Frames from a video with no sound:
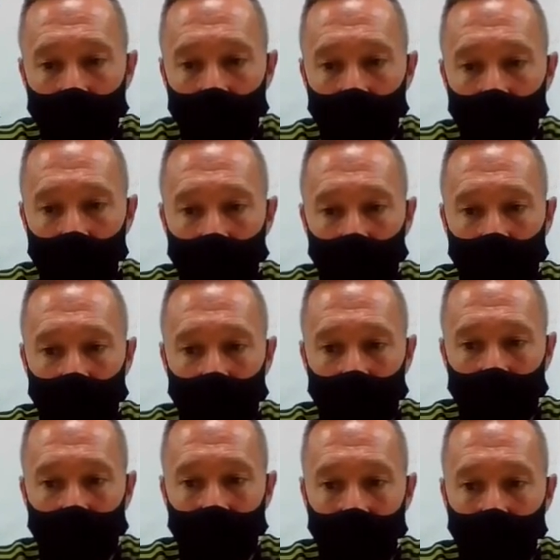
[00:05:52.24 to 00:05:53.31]
You know, so
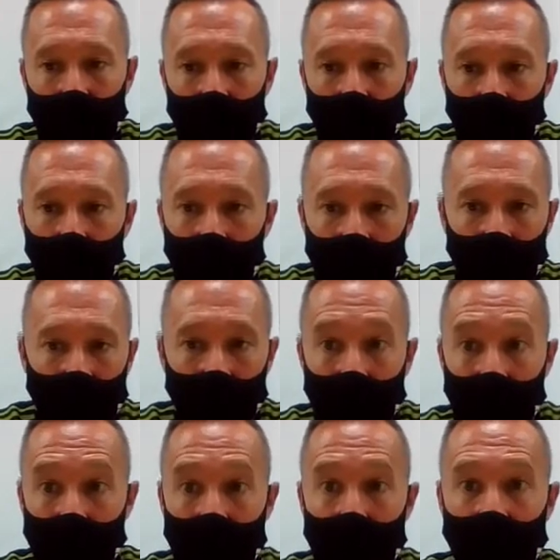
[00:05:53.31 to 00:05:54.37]
just not being ready for
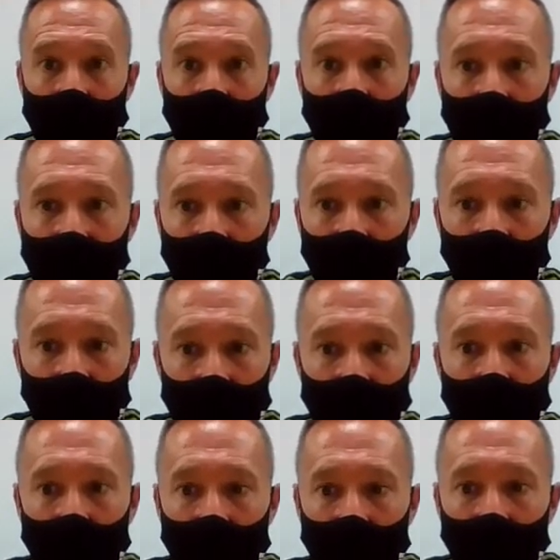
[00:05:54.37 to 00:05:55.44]
that next level that
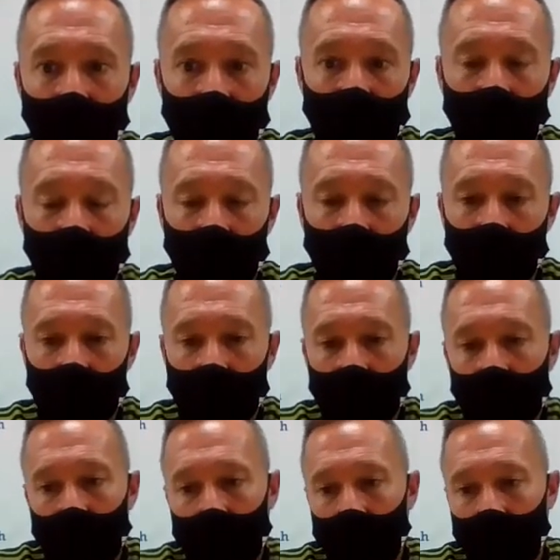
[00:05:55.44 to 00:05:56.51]
they went to.
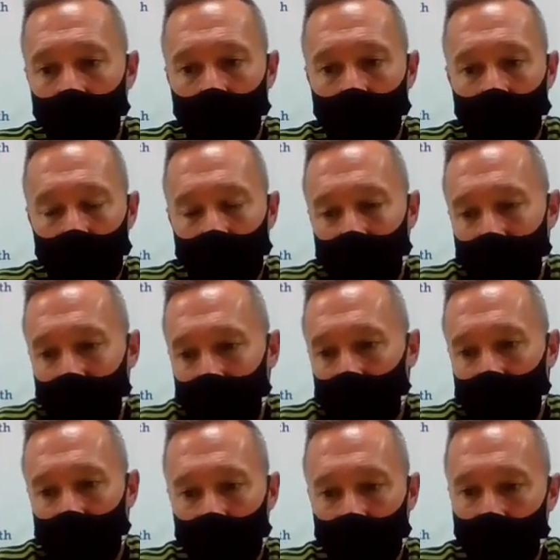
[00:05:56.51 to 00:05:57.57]
There's
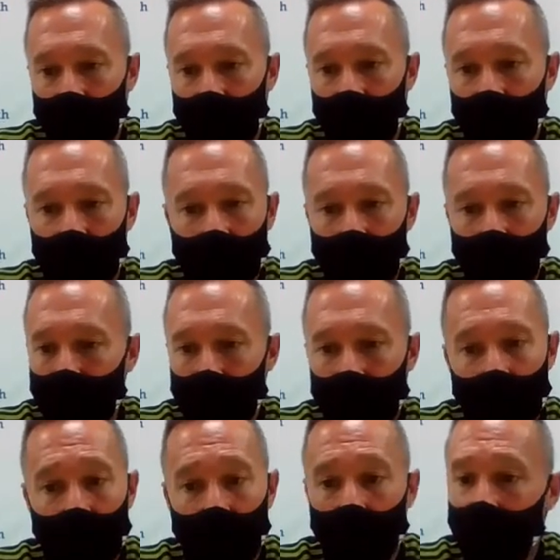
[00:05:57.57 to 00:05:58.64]
factors.
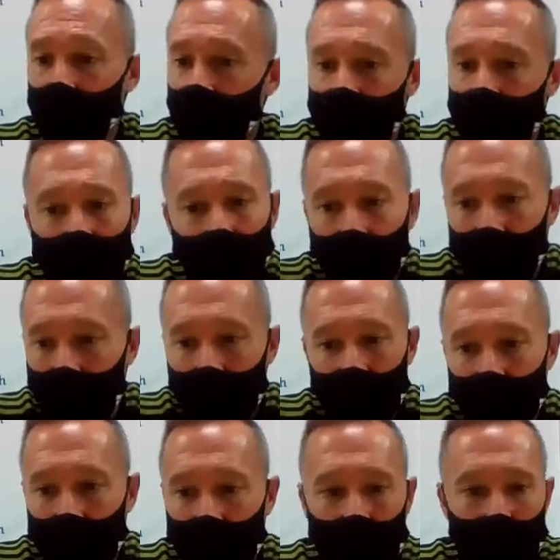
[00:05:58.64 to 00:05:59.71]
First 5
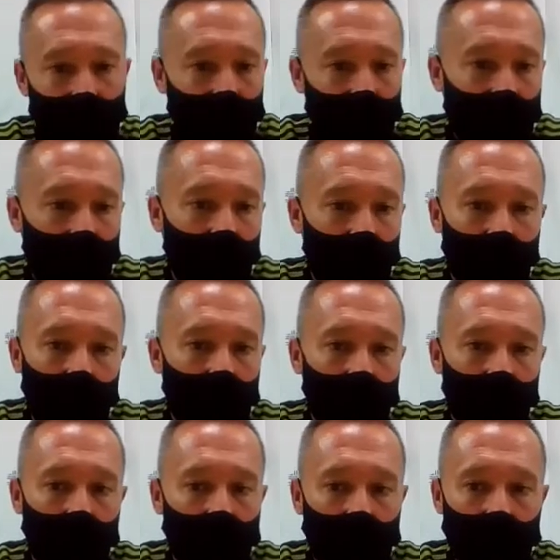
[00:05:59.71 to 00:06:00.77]
minutes, we'll get caught on the
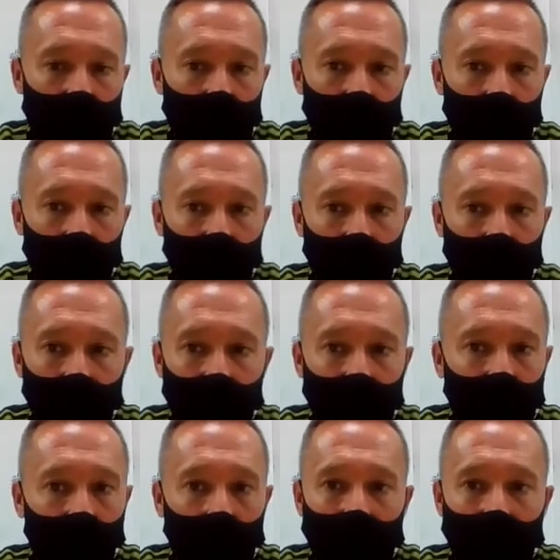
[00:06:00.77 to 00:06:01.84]
ball, you know,
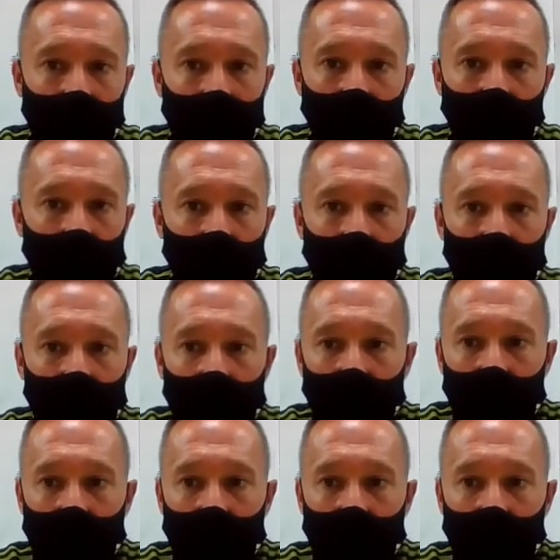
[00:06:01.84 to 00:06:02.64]
3-4 times.